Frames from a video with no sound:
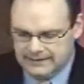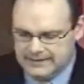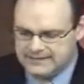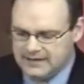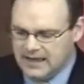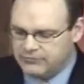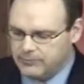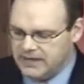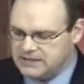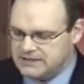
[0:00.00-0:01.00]
It's an
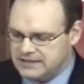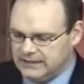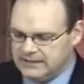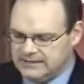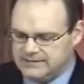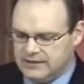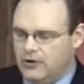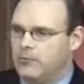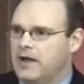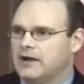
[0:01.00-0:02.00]
affirmation telling us
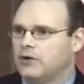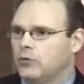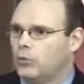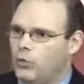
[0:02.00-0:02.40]
that no matter